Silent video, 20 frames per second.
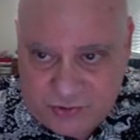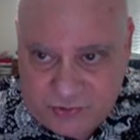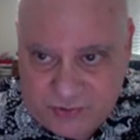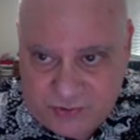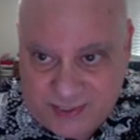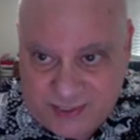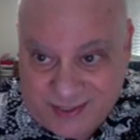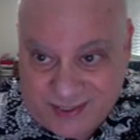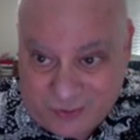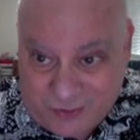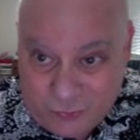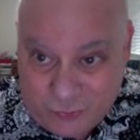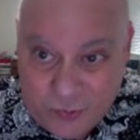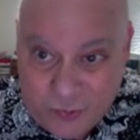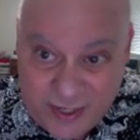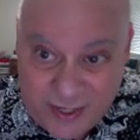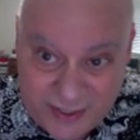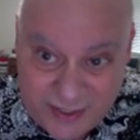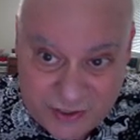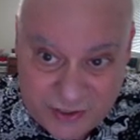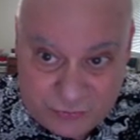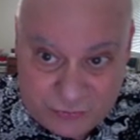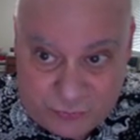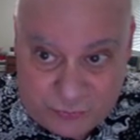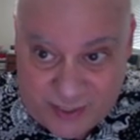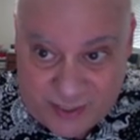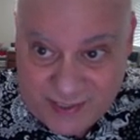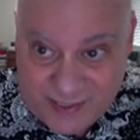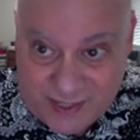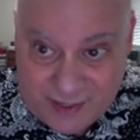tell when it's
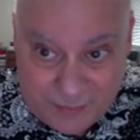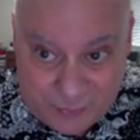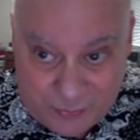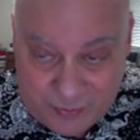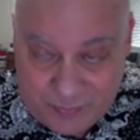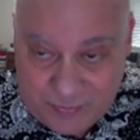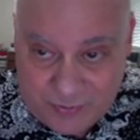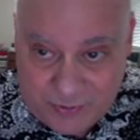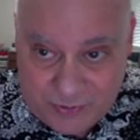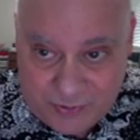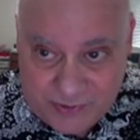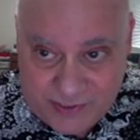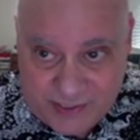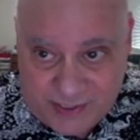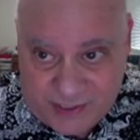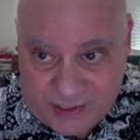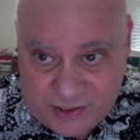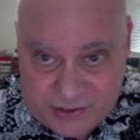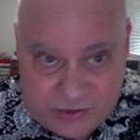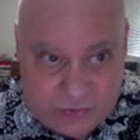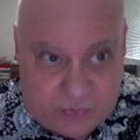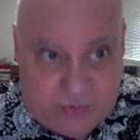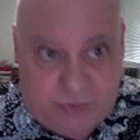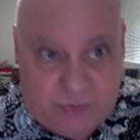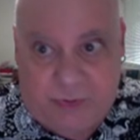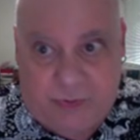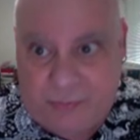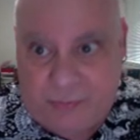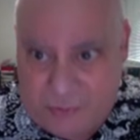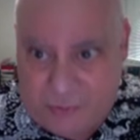right time to reproduce, and they just sort of
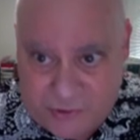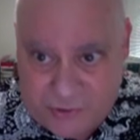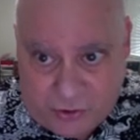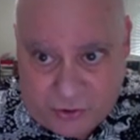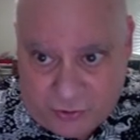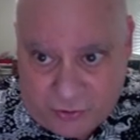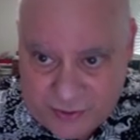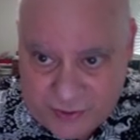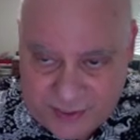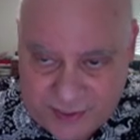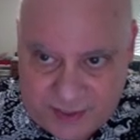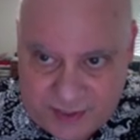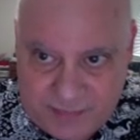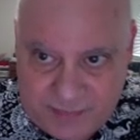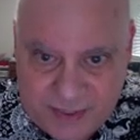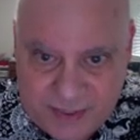reproduce all the time.